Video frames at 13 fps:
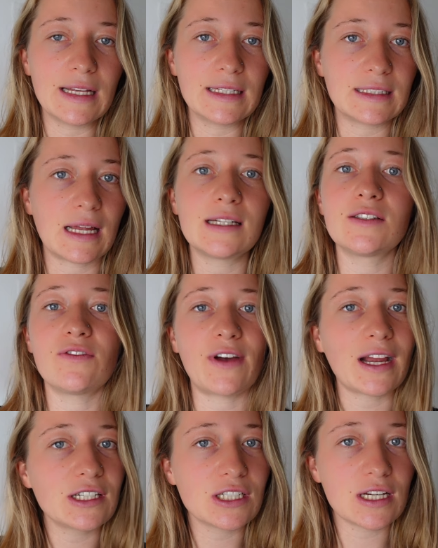
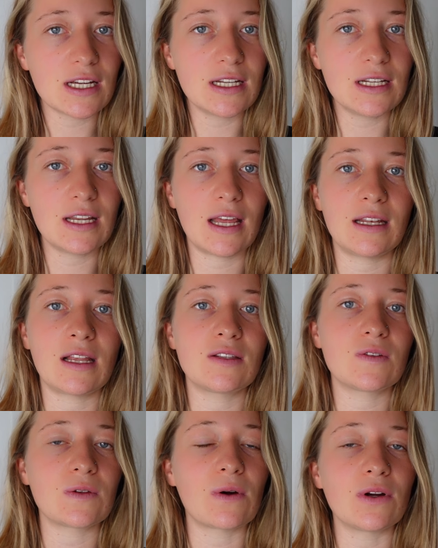satisfaction and that
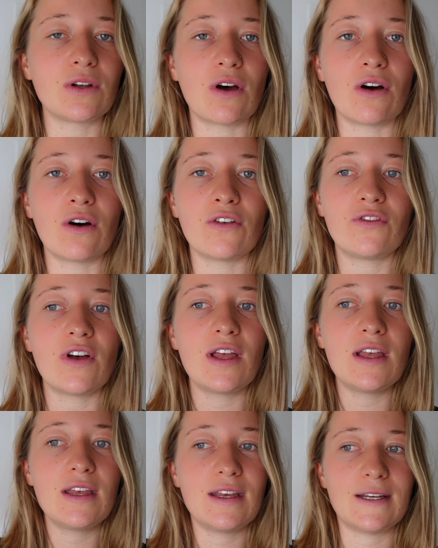sort of
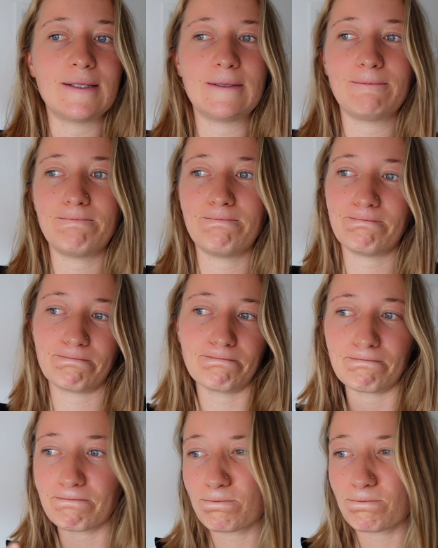um,